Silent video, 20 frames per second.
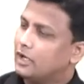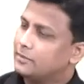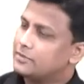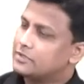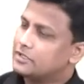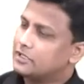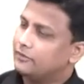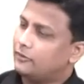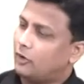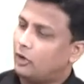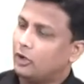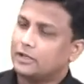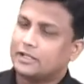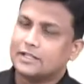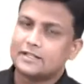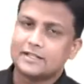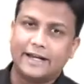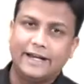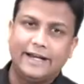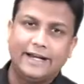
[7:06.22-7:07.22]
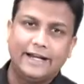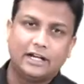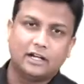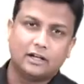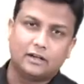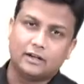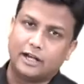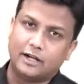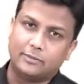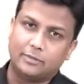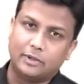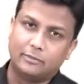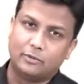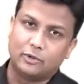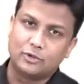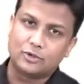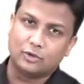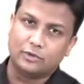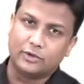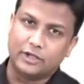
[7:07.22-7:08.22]
observe all these 8 carpal
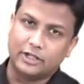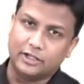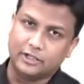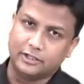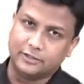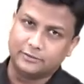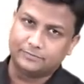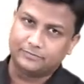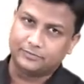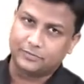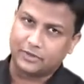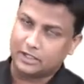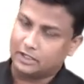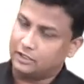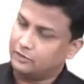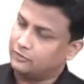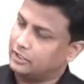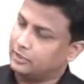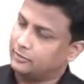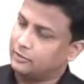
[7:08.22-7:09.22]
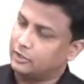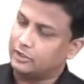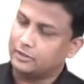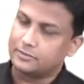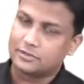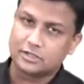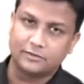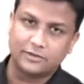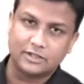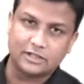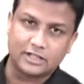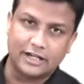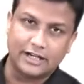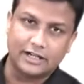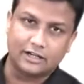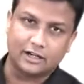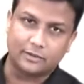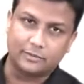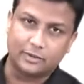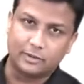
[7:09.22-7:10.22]
bones over here, if you are able to observe these
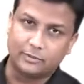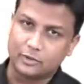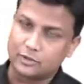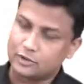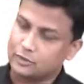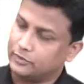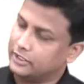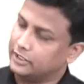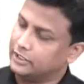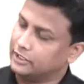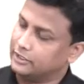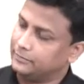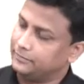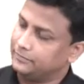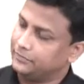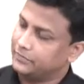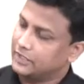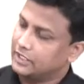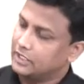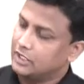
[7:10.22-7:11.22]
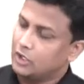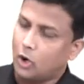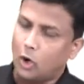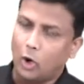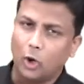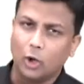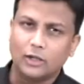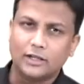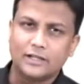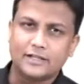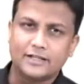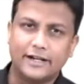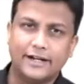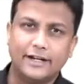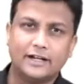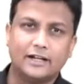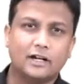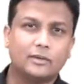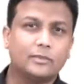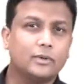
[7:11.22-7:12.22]
8 carpal bones over here, all these
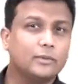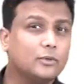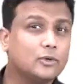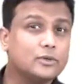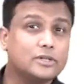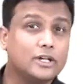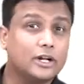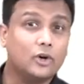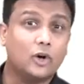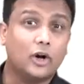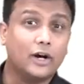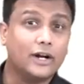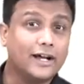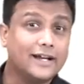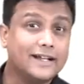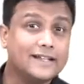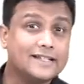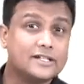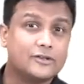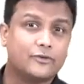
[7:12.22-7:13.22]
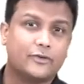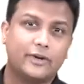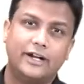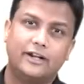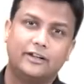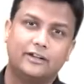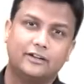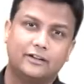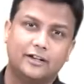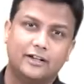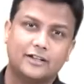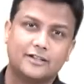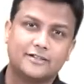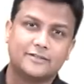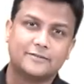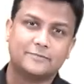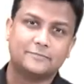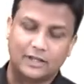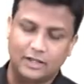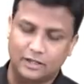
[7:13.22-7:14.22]
8 carpal bones are not arranged straight here
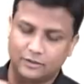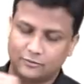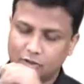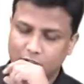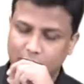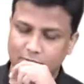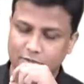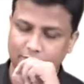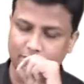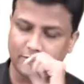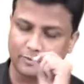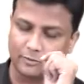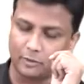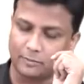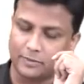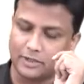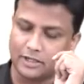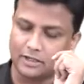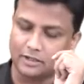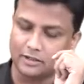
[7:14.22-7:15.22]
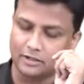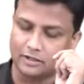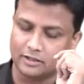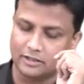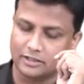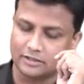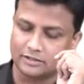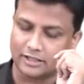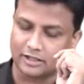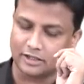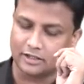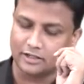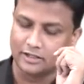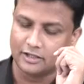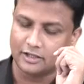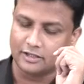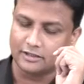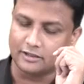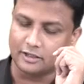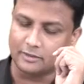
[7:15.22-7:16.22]
guys if you are observing properly here, there
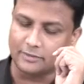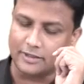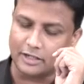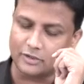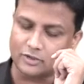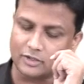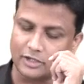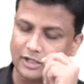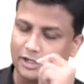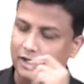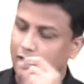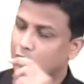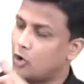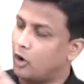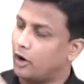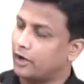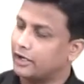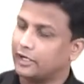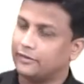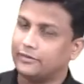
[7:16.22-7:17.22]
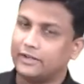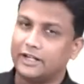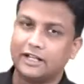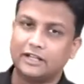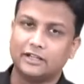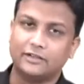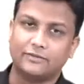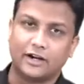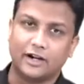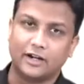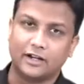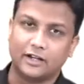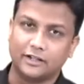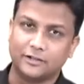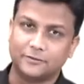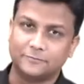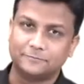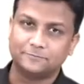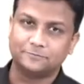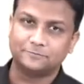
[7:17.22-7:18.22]
will be actually a concavity in the front here.